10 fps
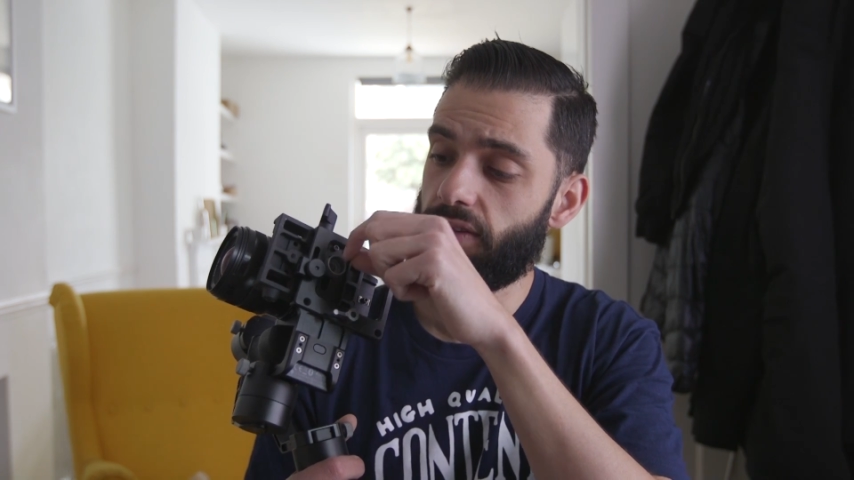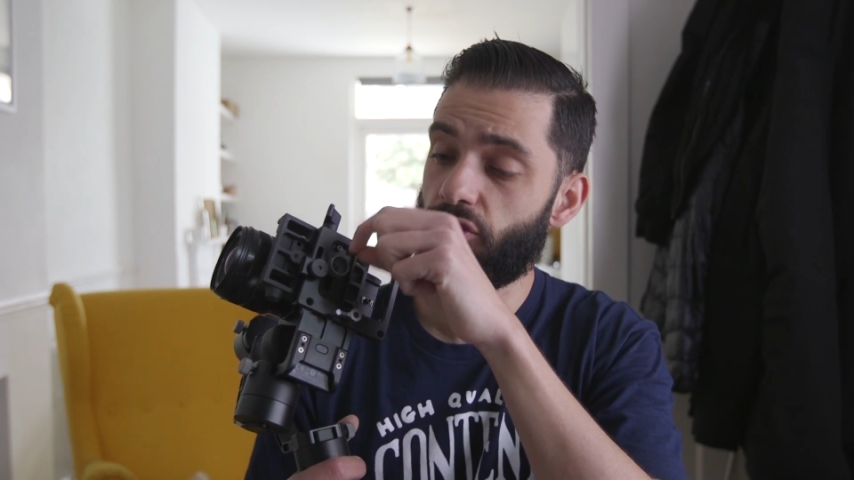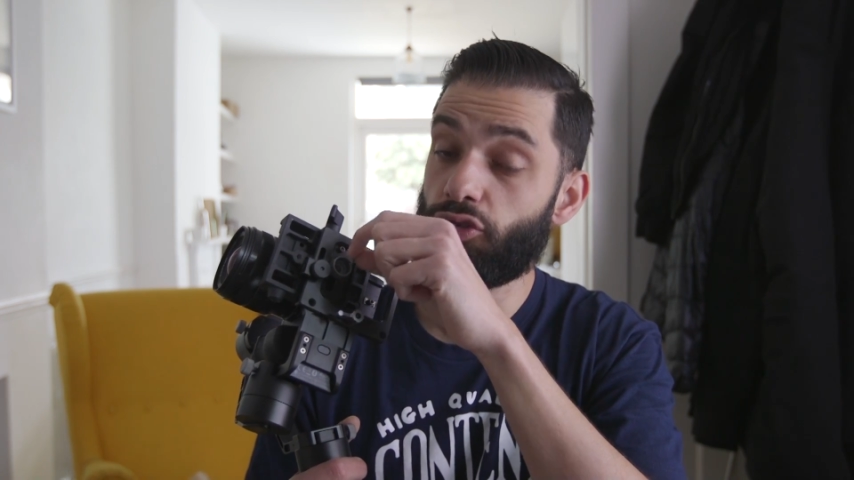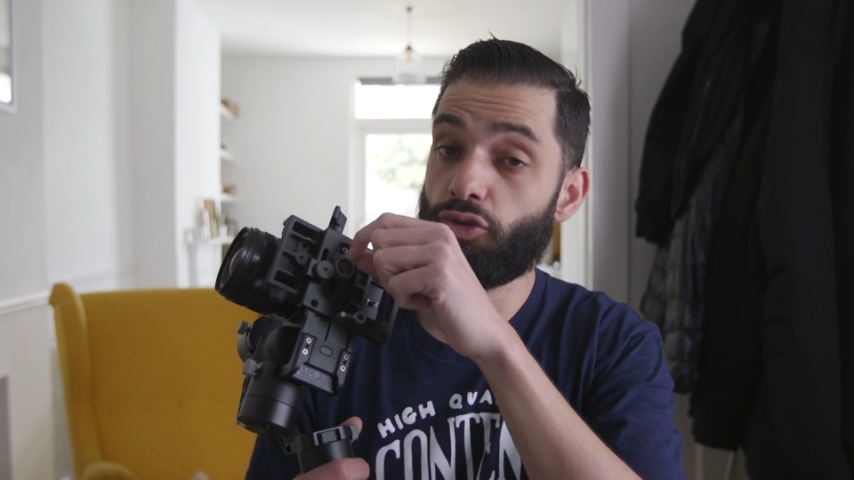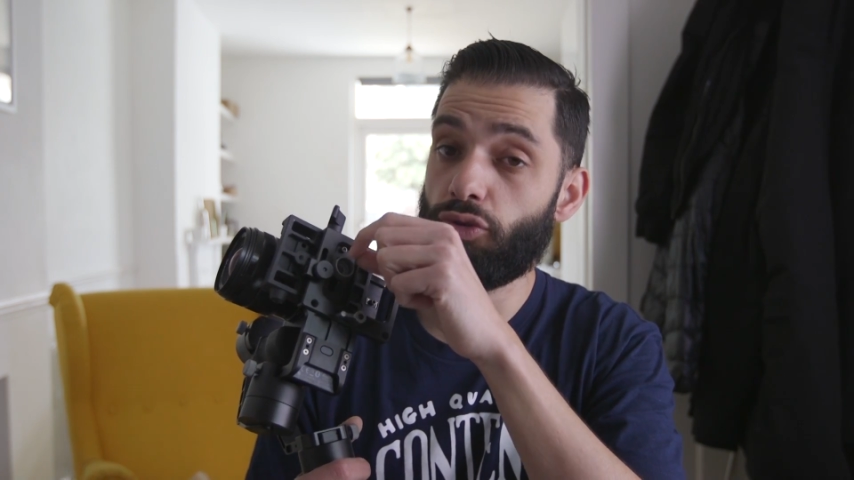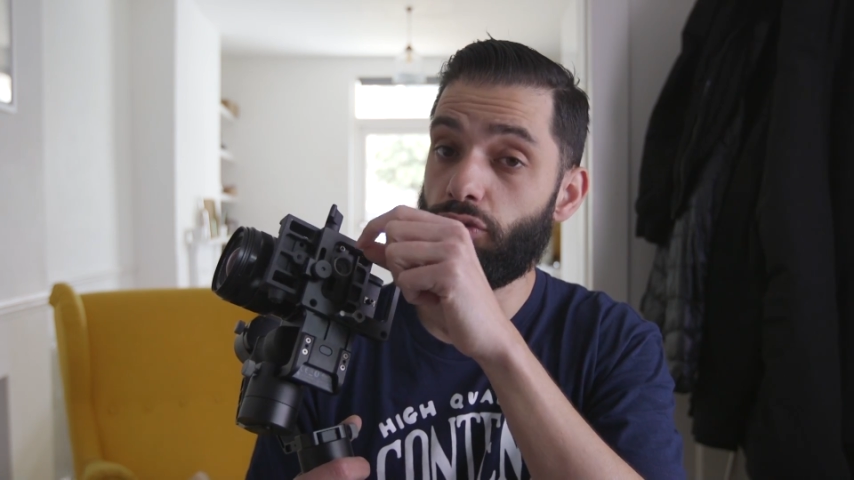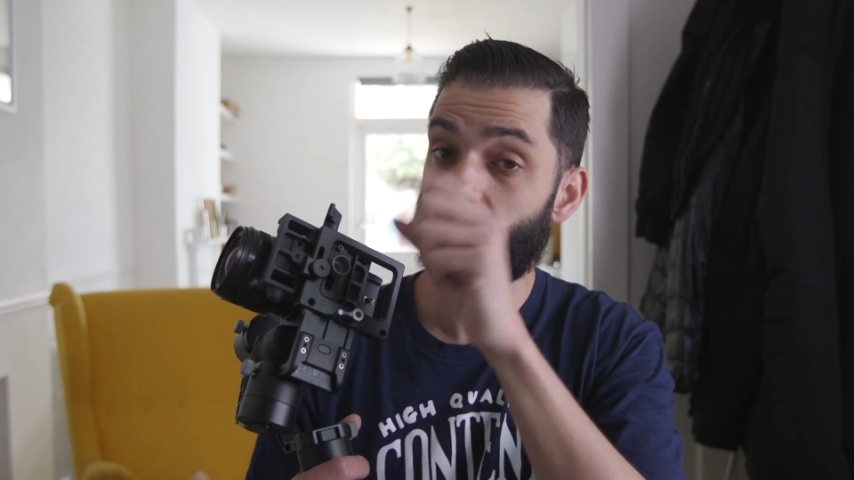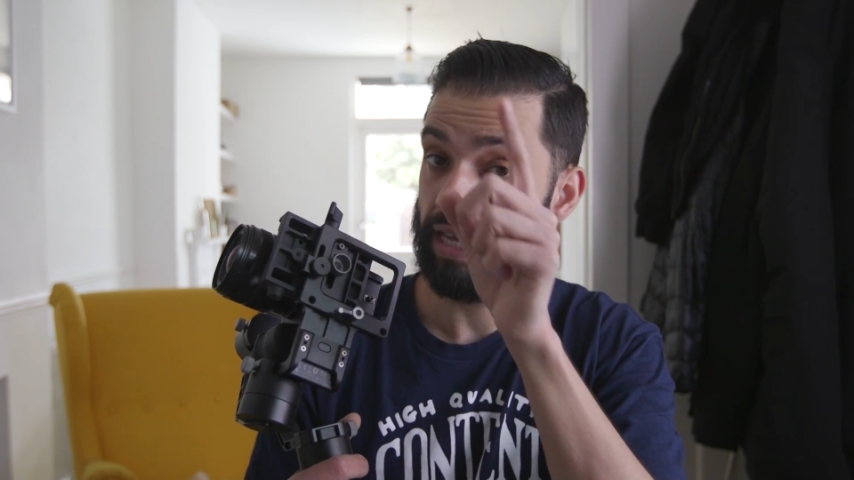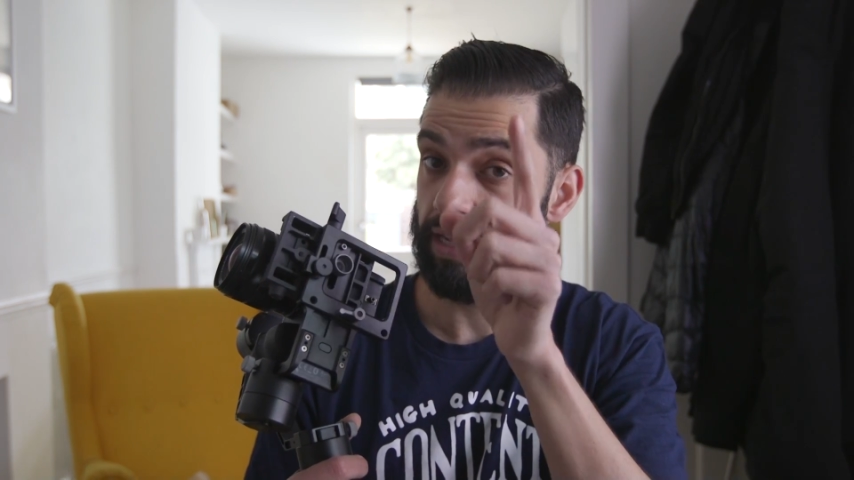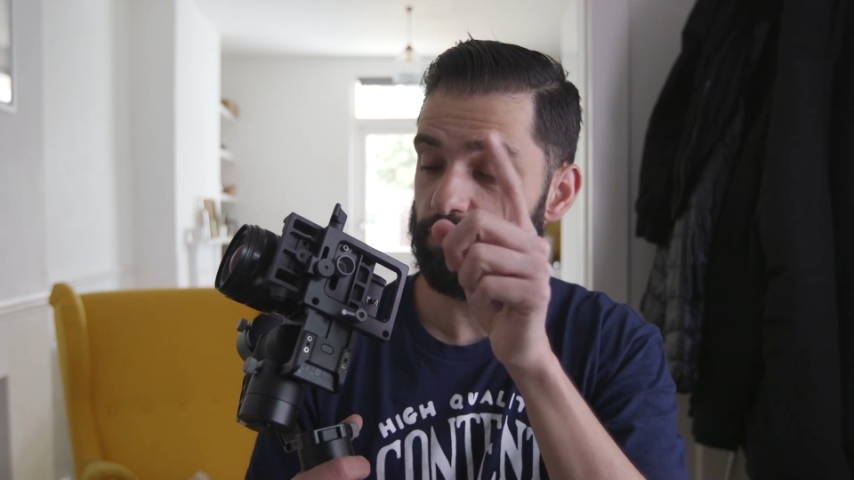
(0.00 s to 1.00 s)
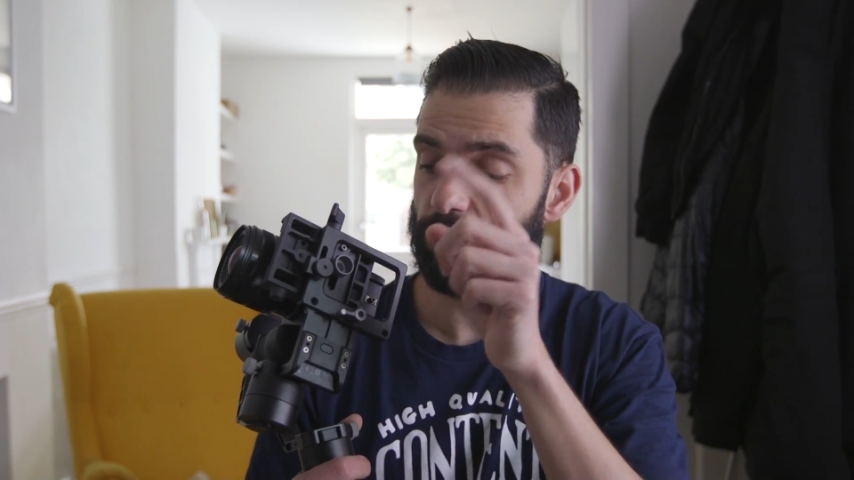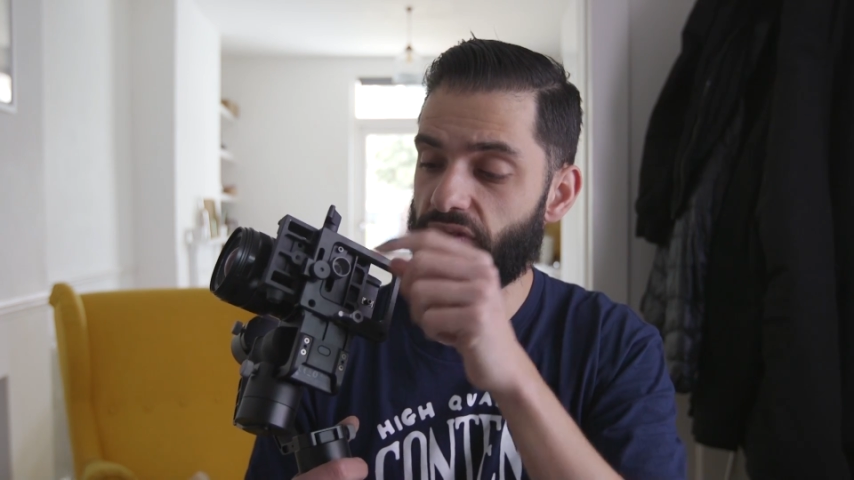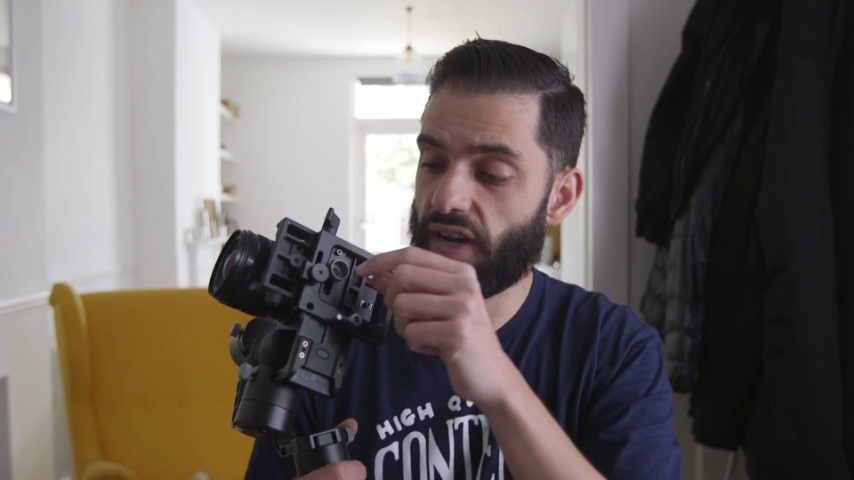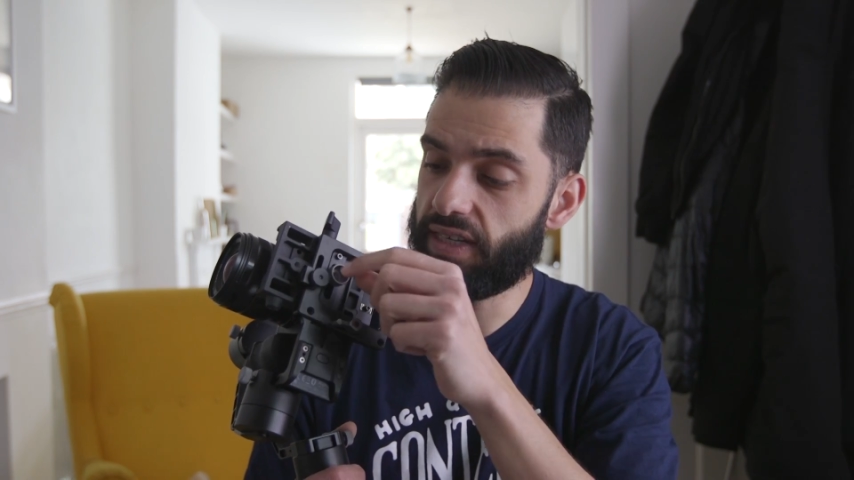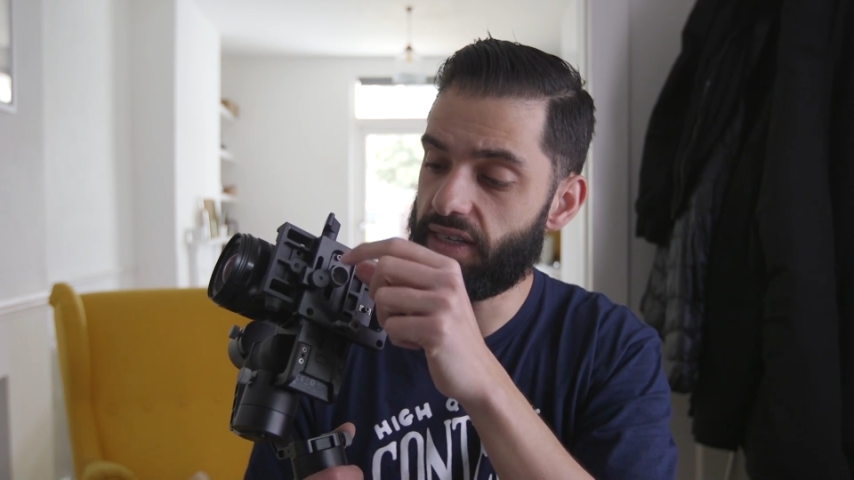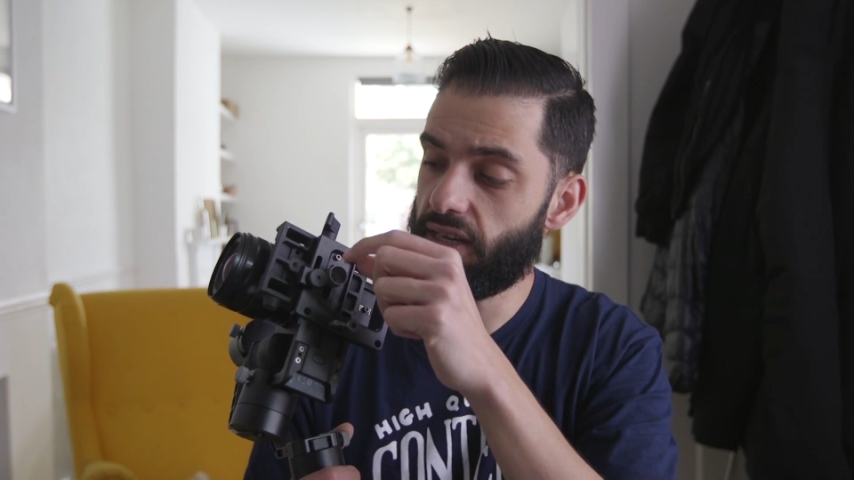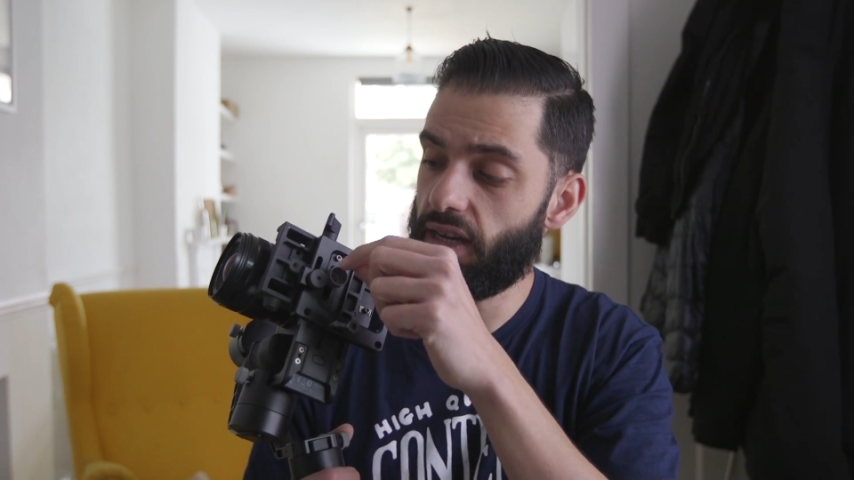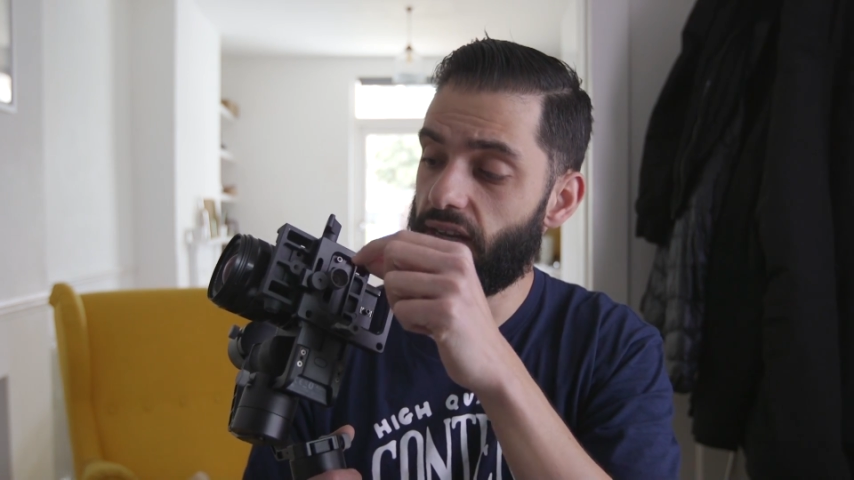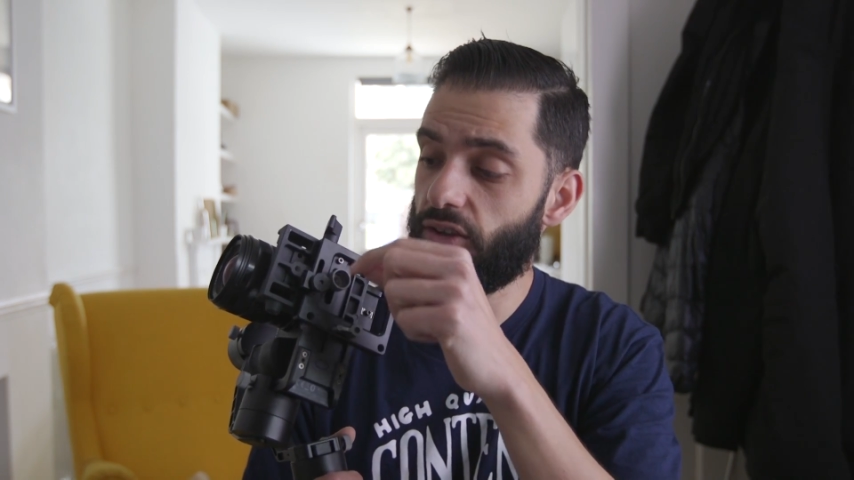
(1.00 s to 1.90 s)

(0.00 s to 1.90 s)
the screw that is provided